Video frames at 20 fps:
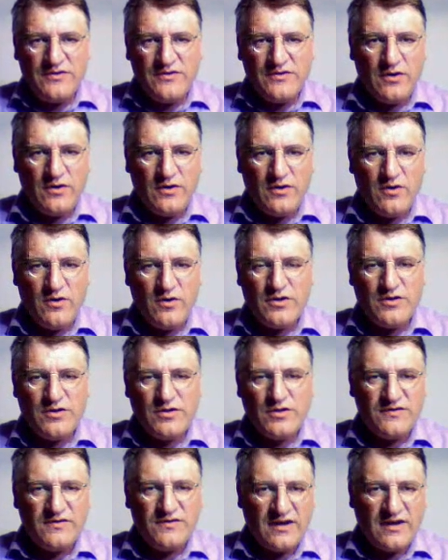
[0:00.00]
so
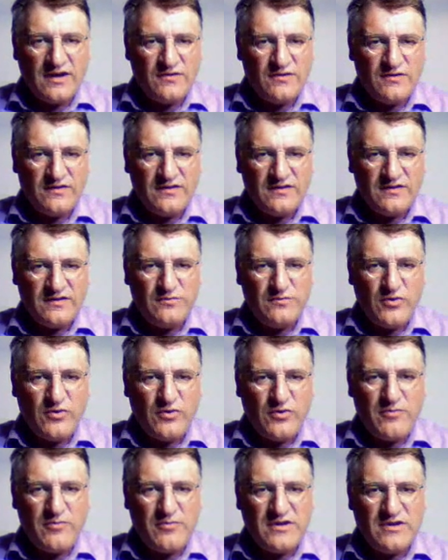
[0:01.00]
the sinus is
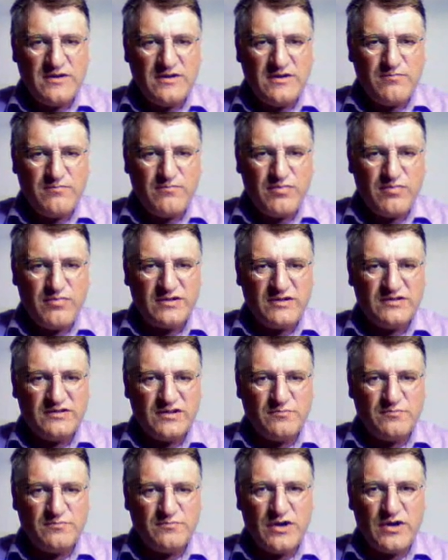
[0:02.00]
properly
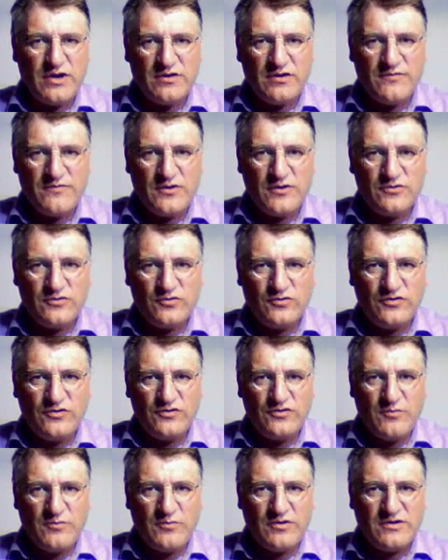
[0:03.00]
plotted, but over too
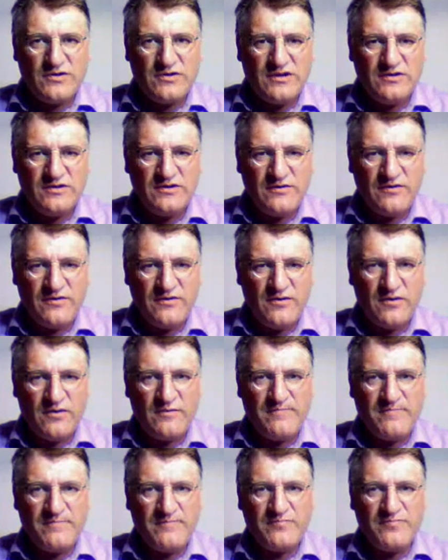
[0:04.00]
small an
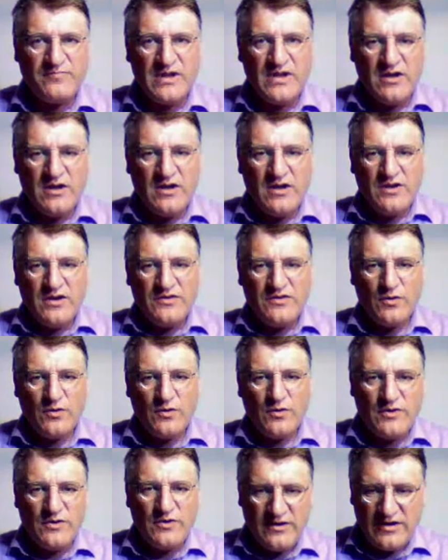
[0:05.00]
interval.
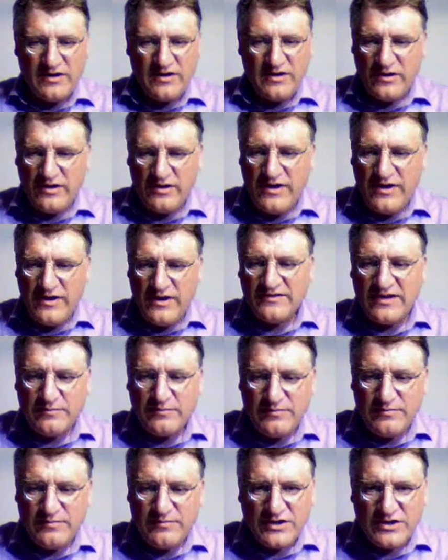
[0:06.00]
So we're going to erase
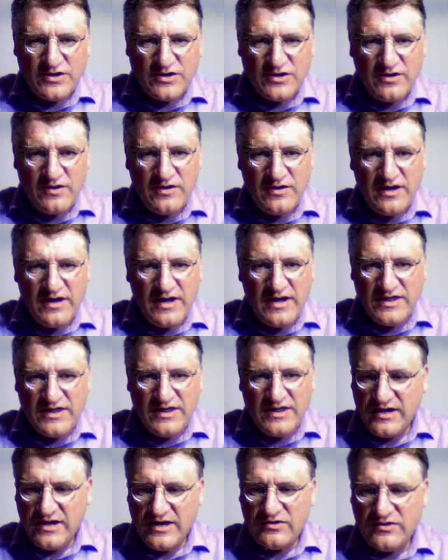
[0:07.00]
that picture
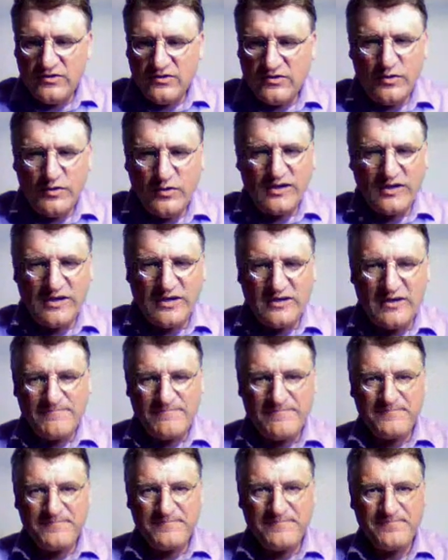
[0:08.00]
and then do it again.